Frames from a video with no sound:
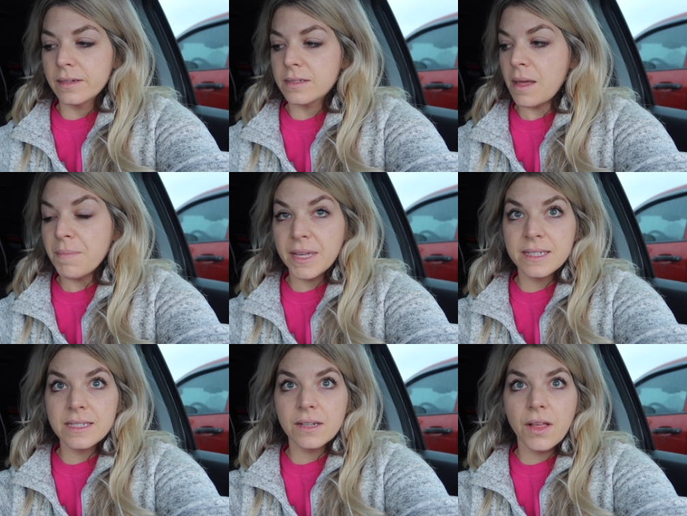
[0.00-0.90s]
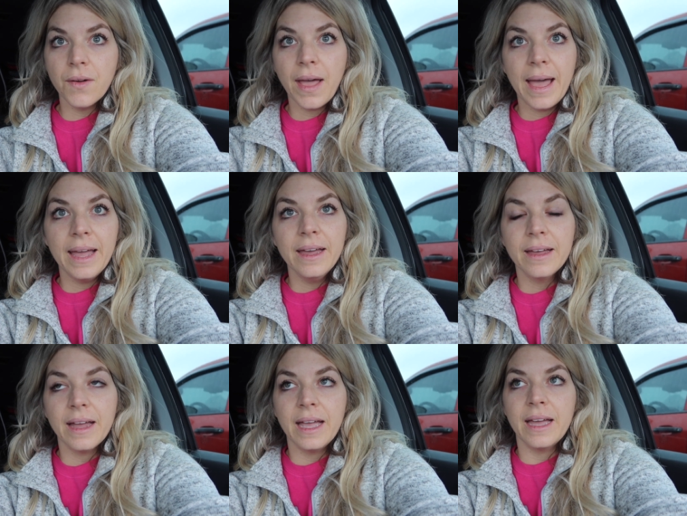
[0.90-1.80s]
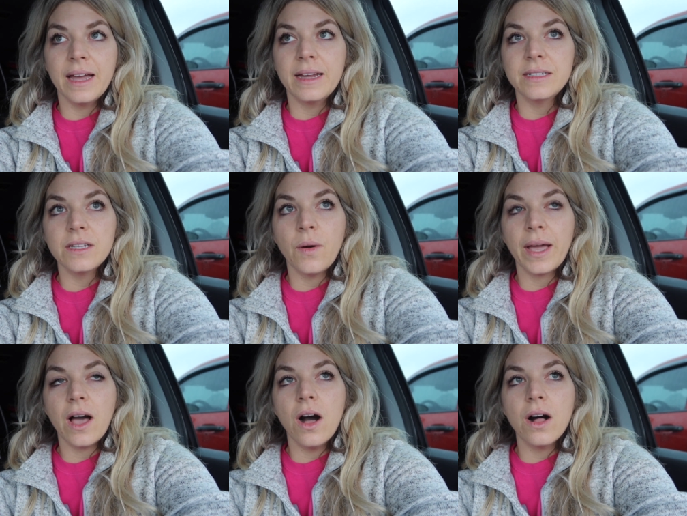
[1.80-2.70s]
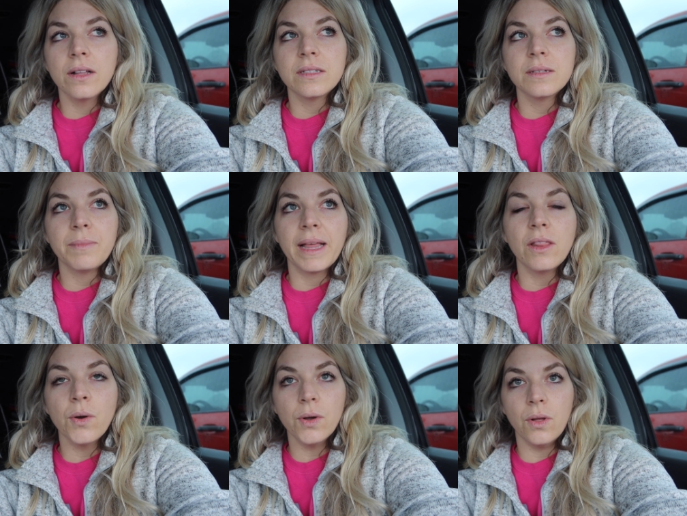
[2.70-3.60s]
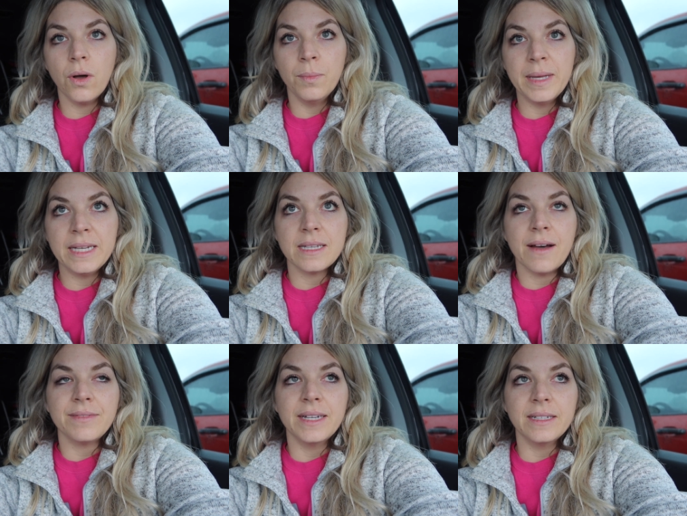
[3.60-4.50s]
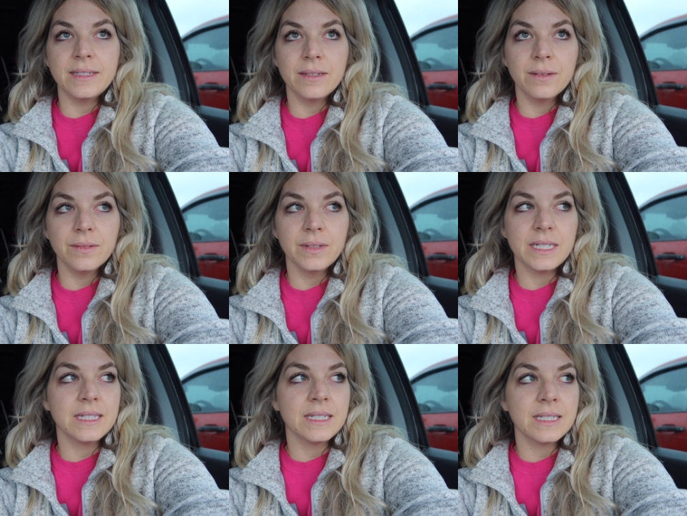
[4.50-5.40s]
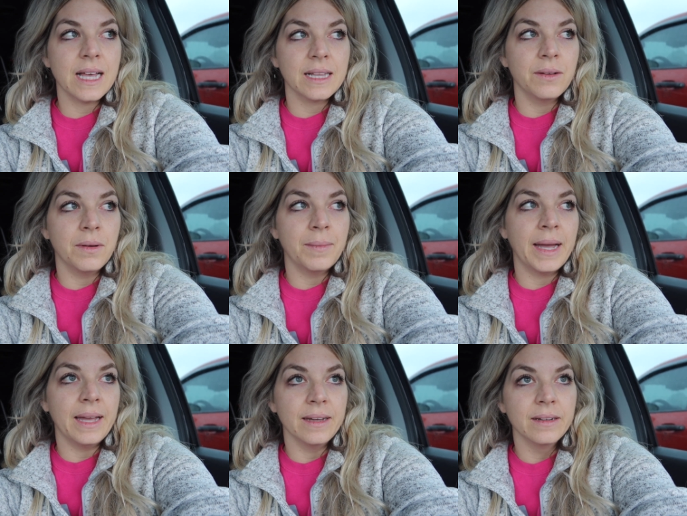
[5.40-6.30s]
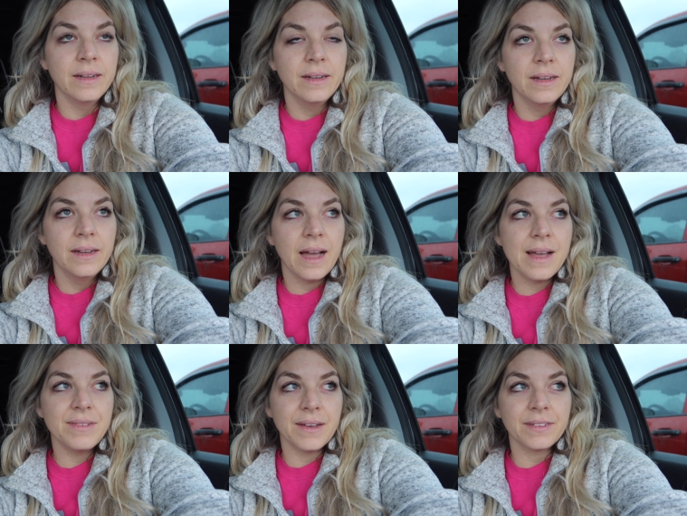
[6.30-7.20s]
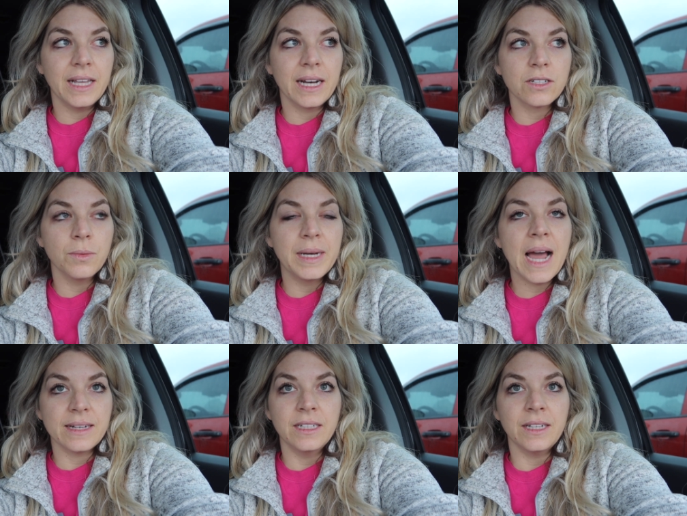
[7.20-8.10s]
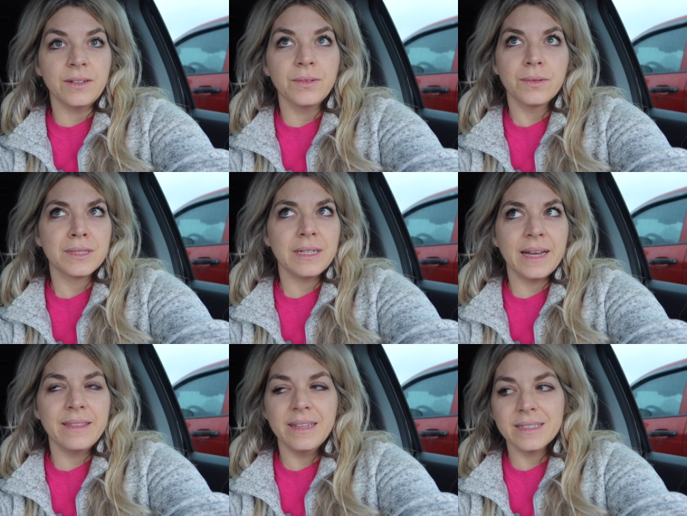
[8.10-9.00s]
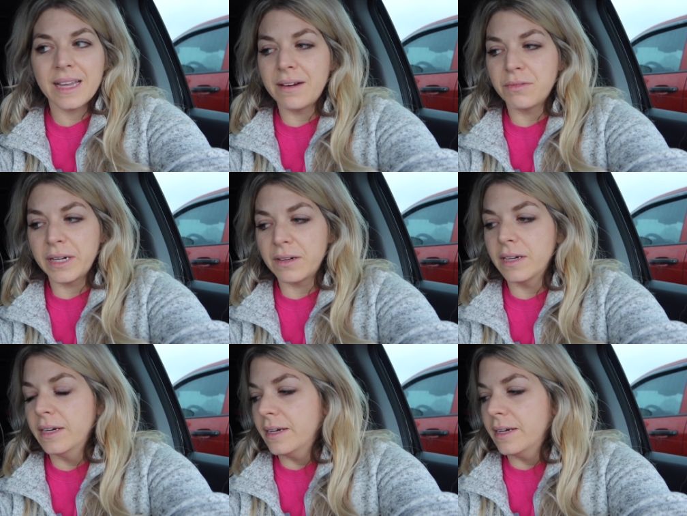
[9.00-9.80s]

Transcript: something's still okay. And so I called my local OB's office, which is exactly what my IVF clinic told me not to do, which I think is kind of weird.